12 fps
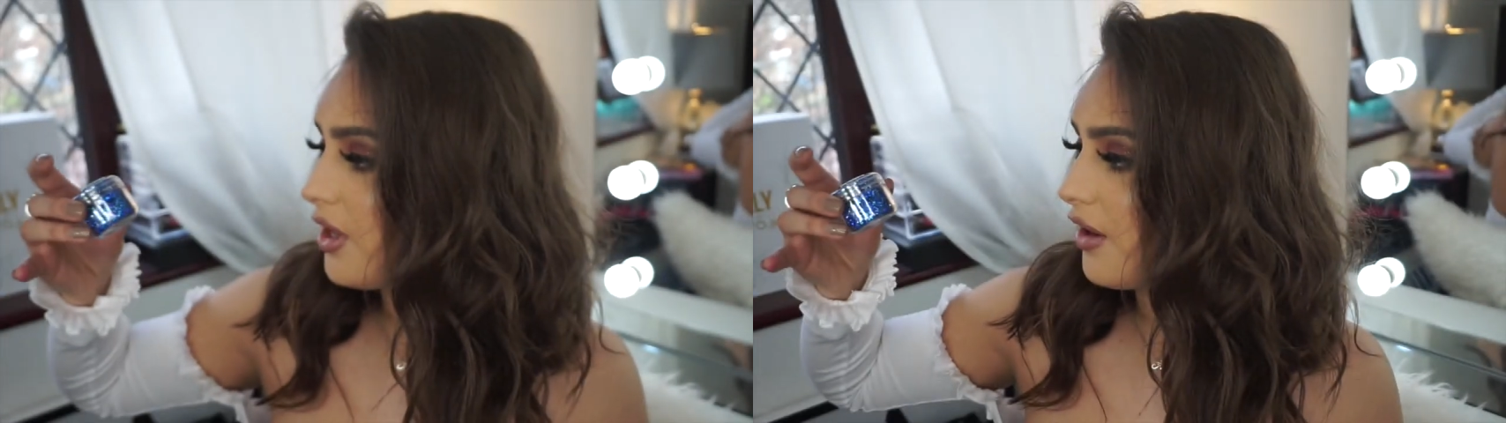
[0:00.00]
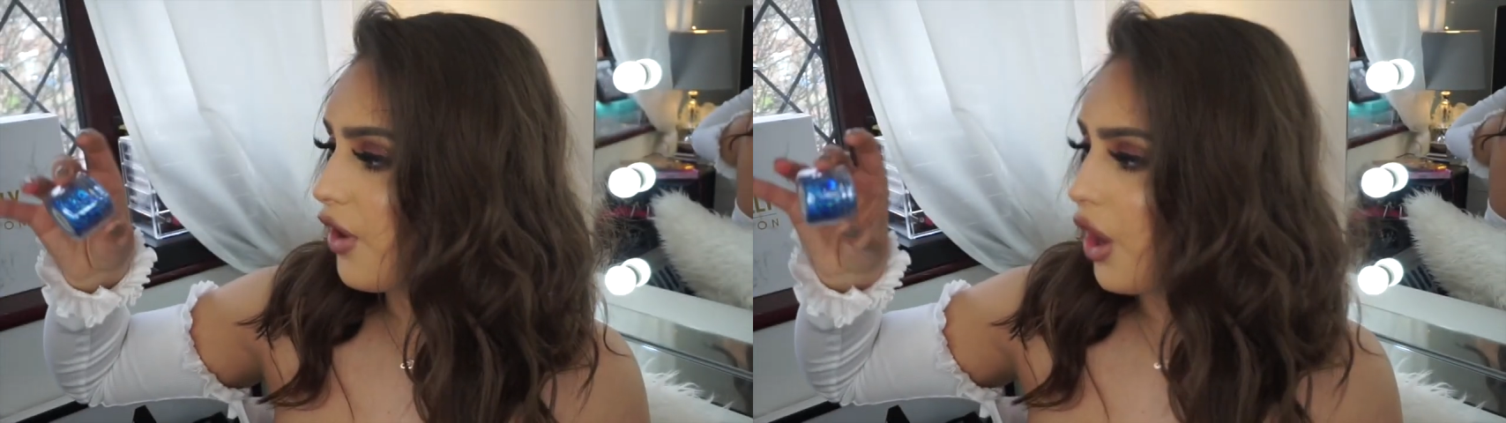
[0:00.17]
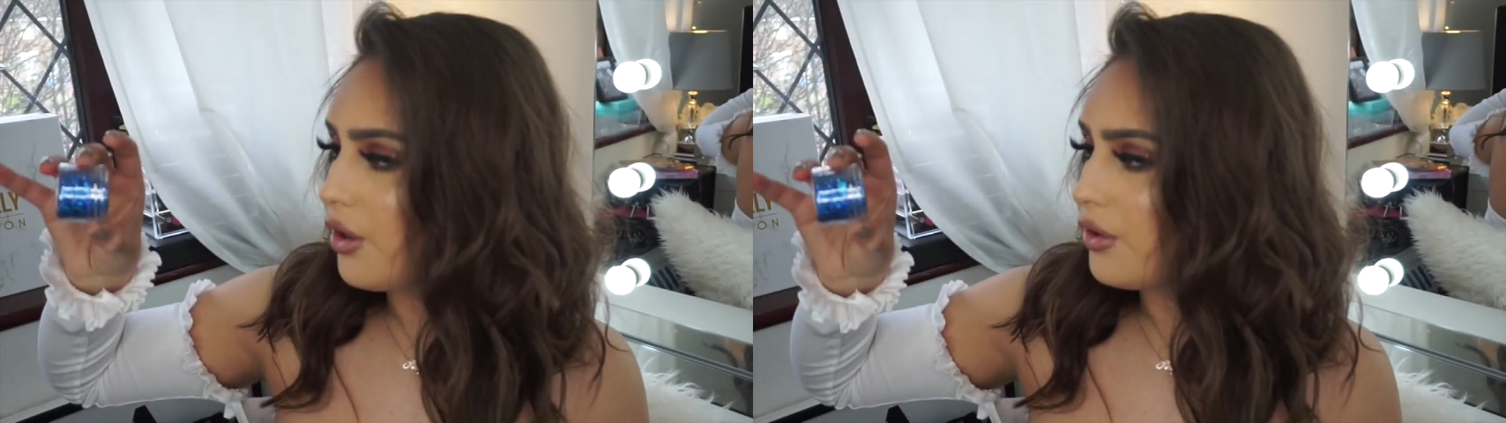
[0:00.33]
think
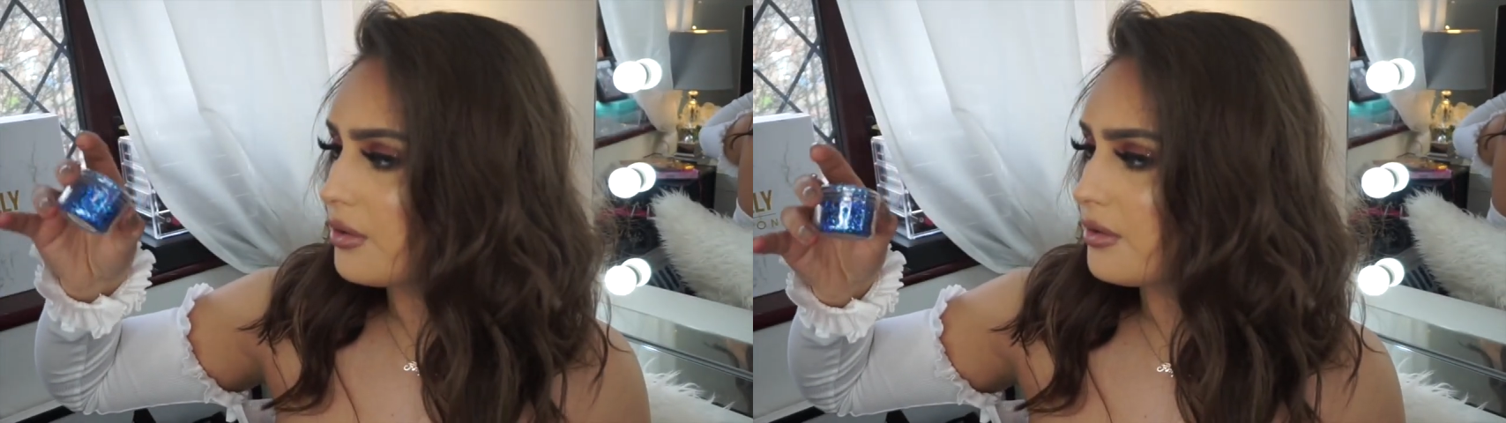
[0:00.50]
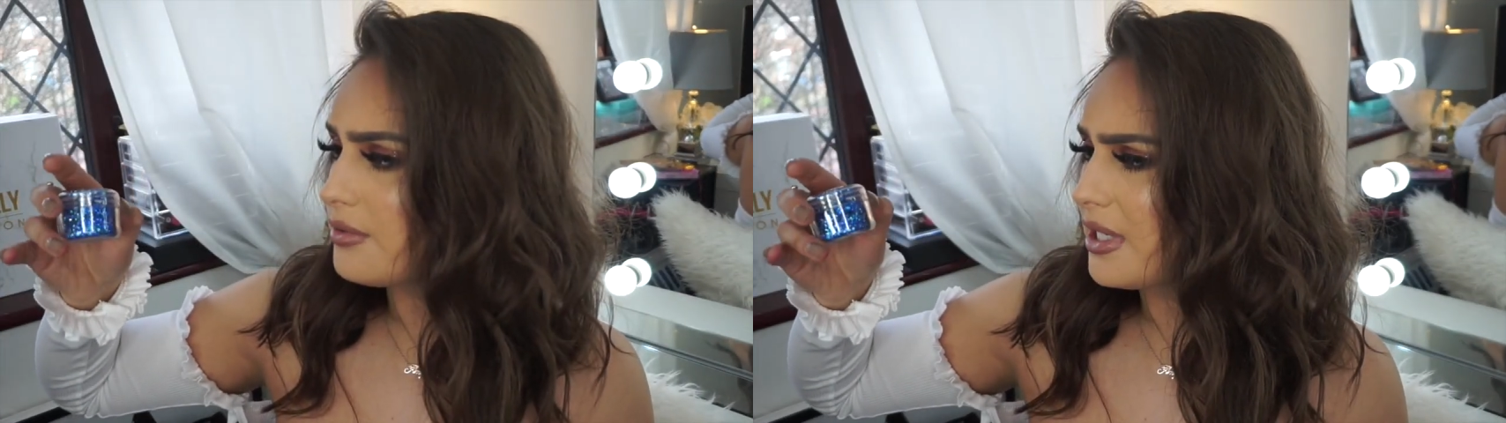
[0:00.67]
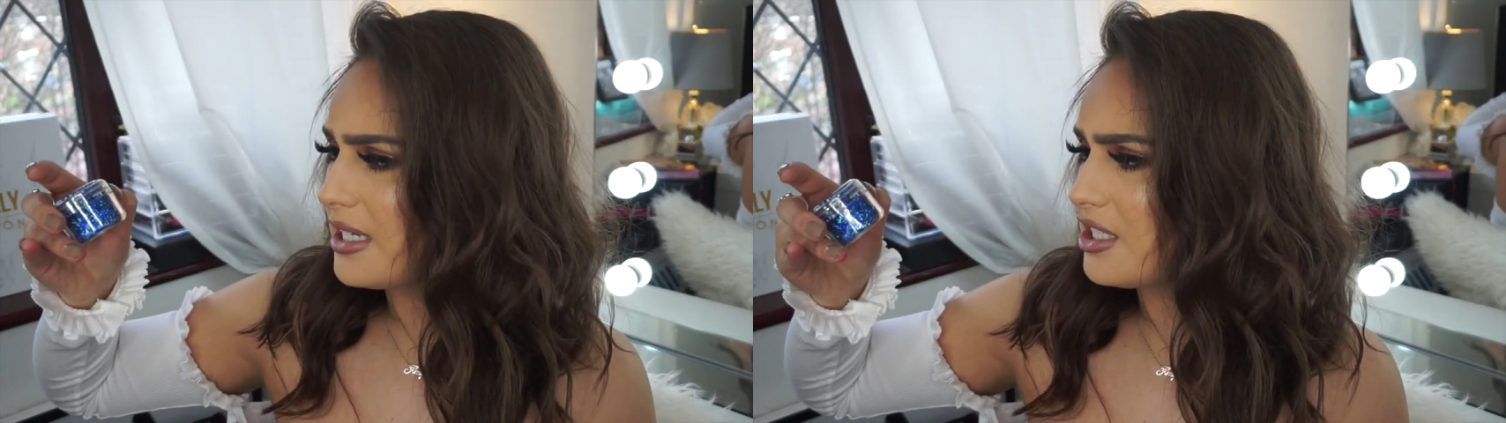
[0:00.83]
I've
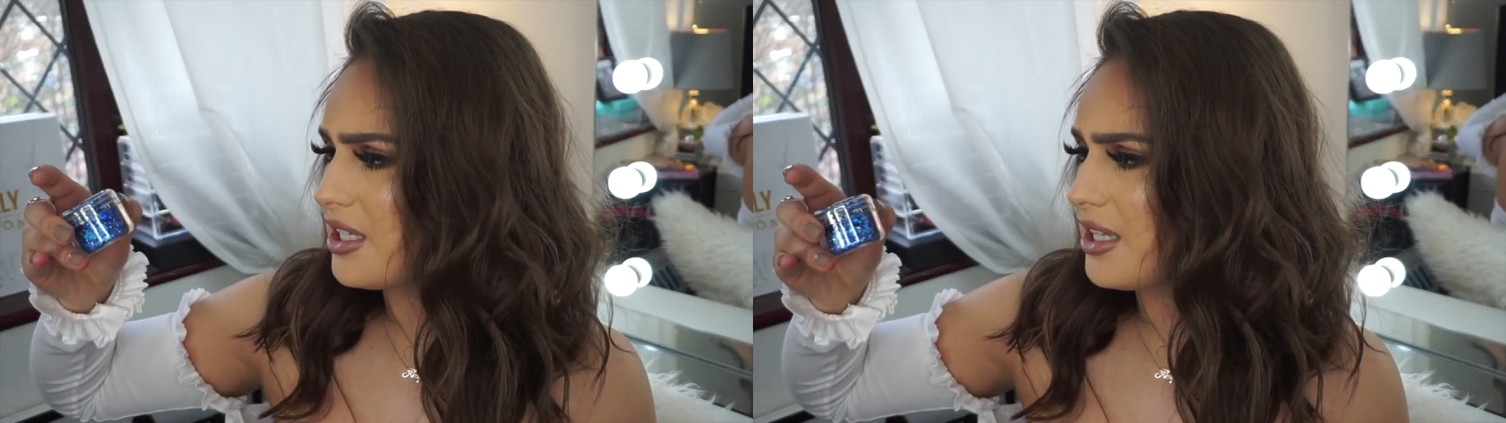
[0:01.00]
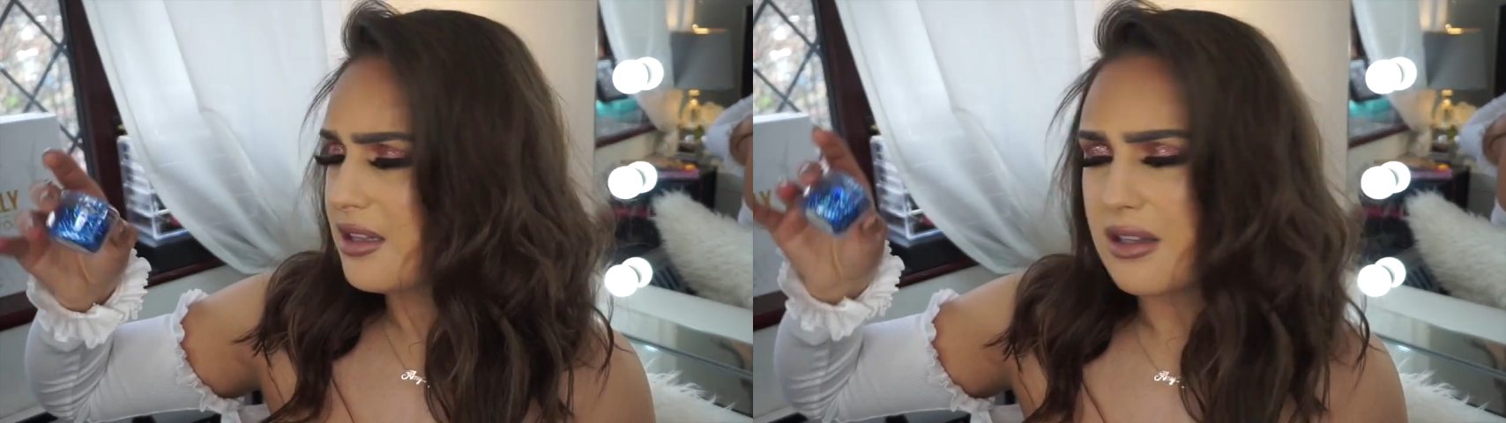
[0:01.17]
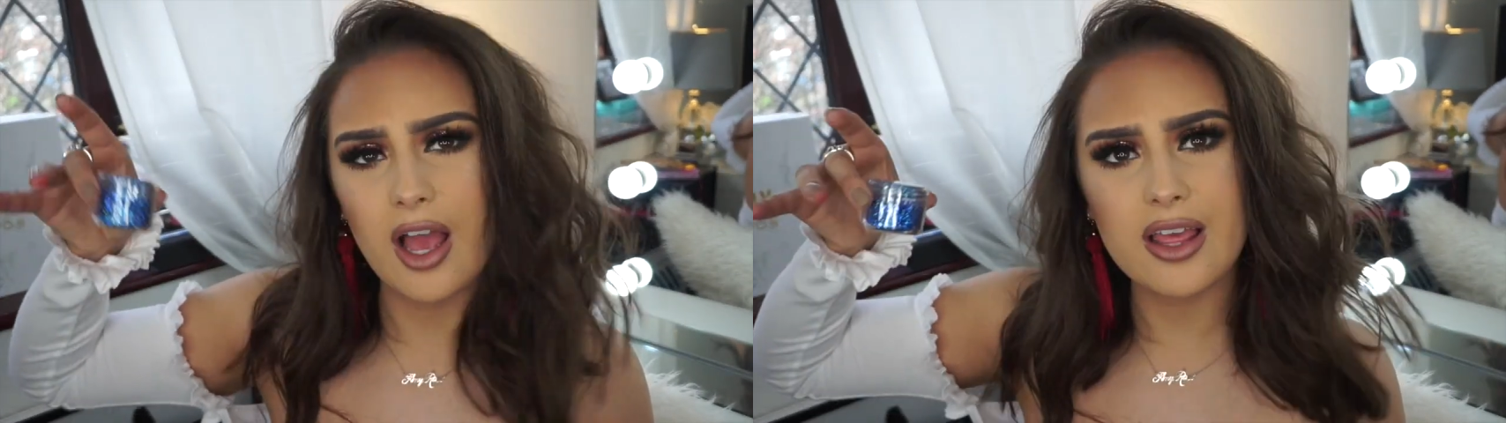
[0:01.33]
owned glitter
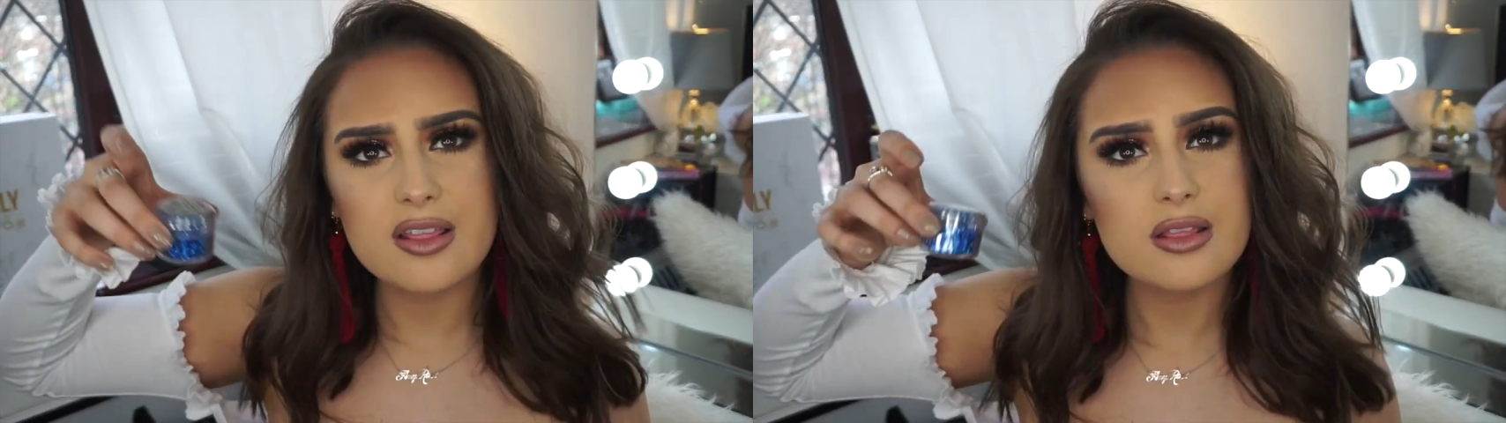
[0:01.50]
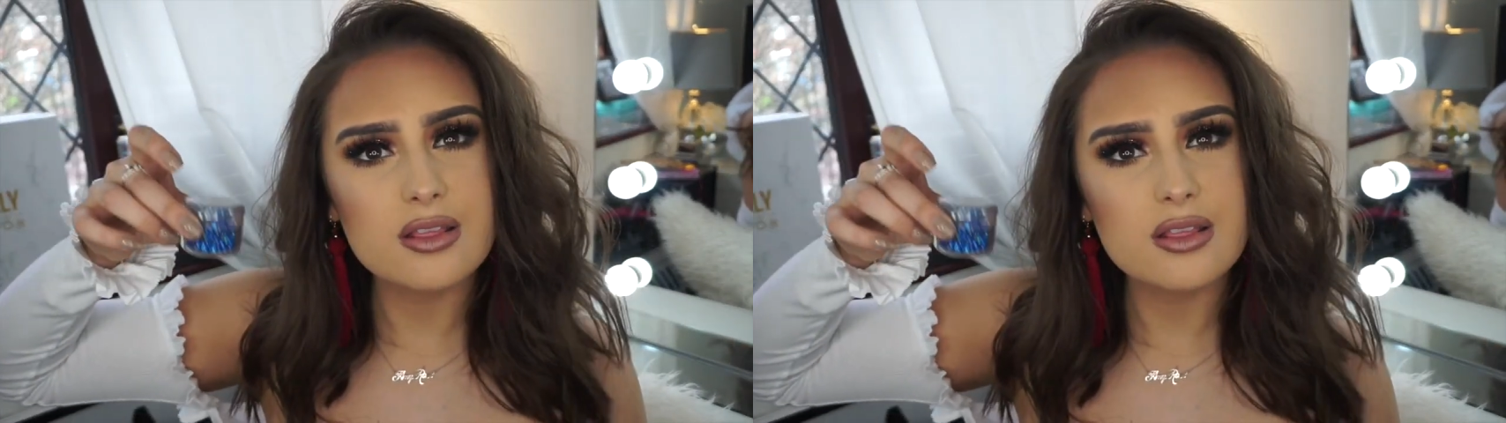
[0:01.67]
like,